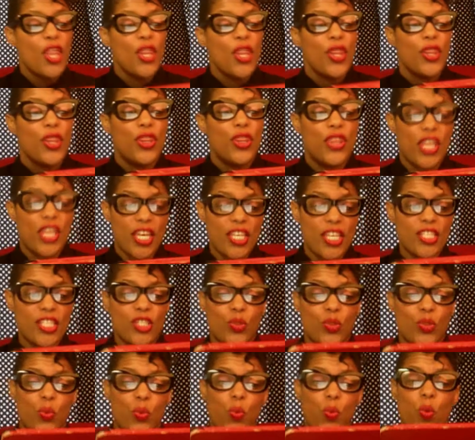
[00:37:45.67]

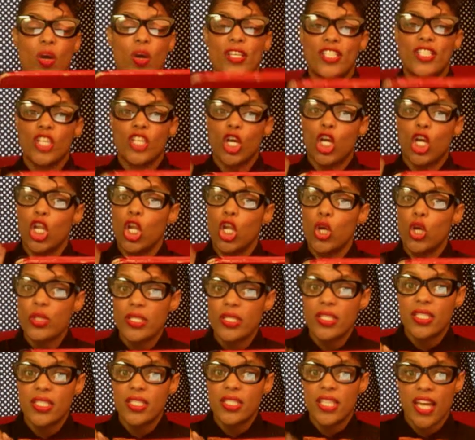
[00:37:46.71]
This was the
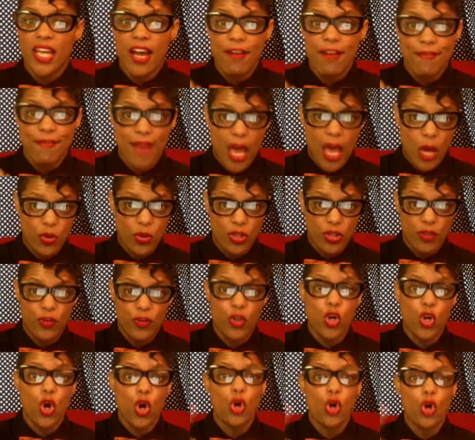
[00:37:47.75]
closest thing I found. If you
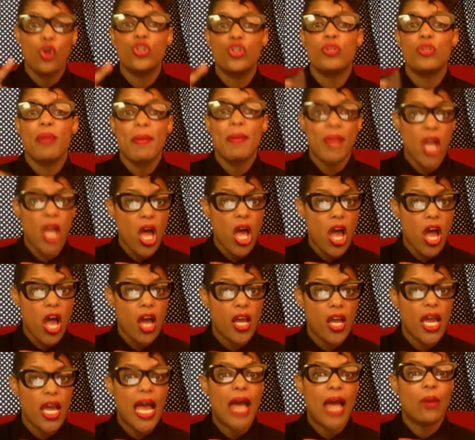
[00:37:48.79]
go to my
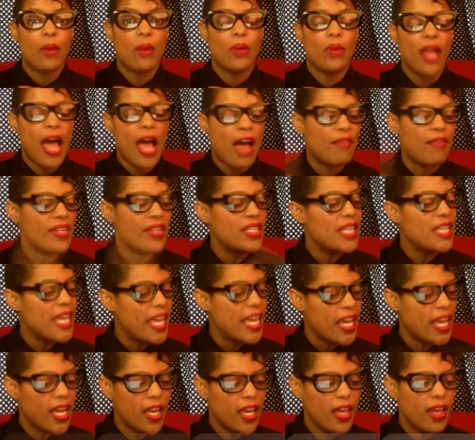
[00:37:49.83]
blog, I will have a
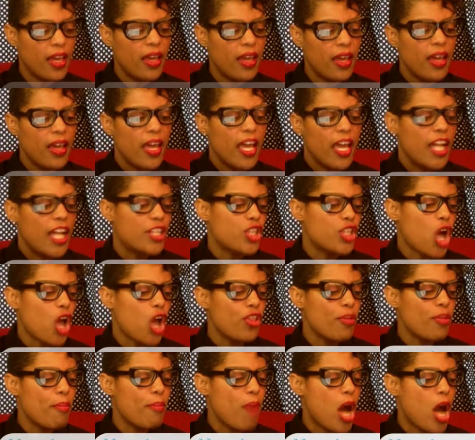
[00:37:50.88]
link. It's called
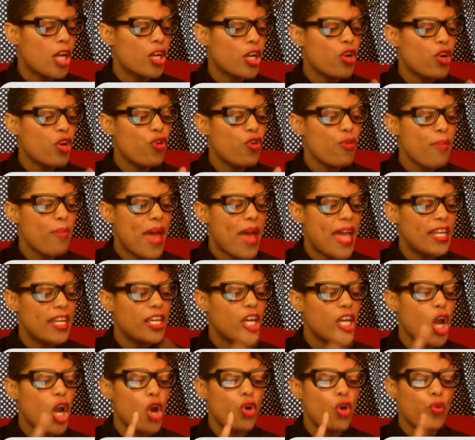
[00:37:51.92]
the
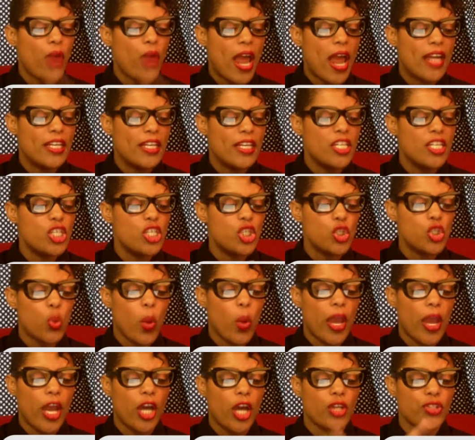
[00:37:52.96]
Monochromatic Granny
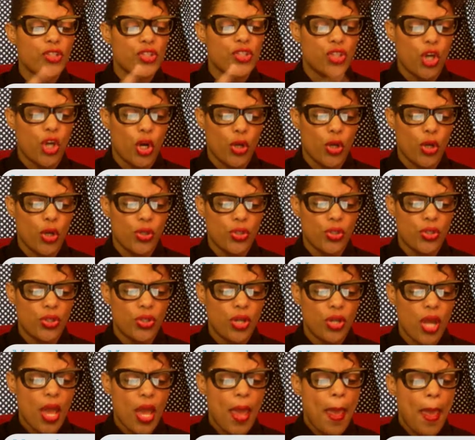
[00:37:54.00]
Square Skirt
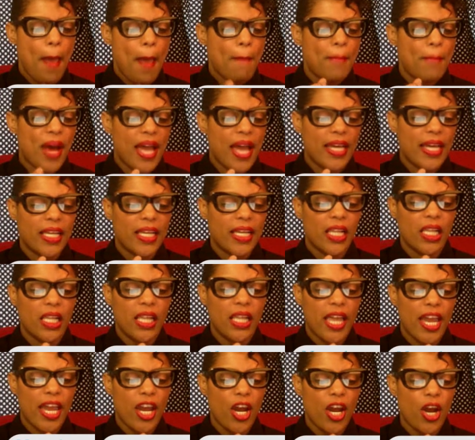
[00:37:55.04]
by
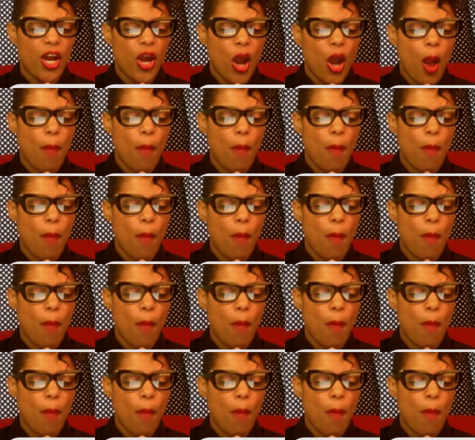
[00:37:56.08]
Claire